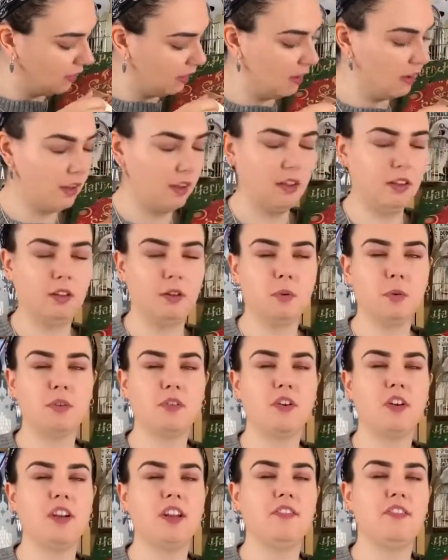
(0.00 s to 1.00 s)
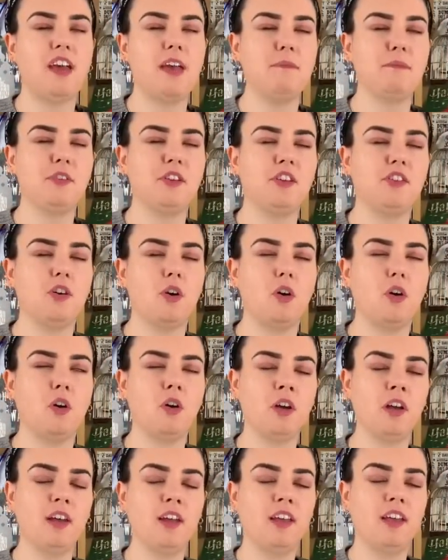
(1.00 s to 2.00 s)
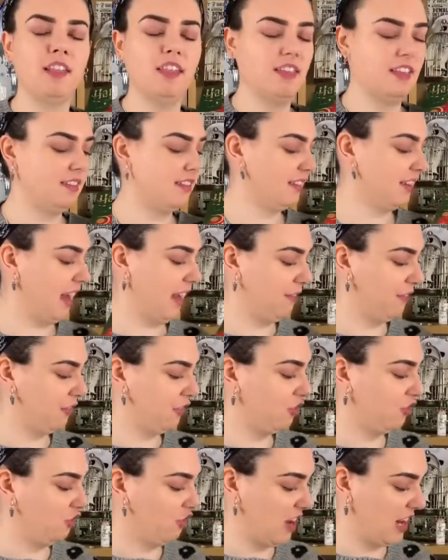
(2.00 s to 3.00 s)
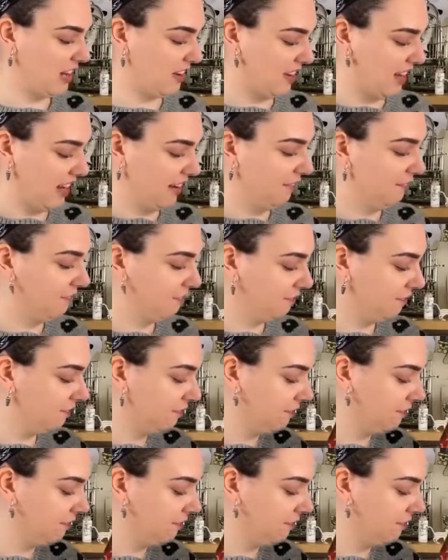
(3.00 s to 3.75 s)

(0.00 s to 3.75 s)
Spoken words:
Oh, we've got another empty door. This is getting frustrating.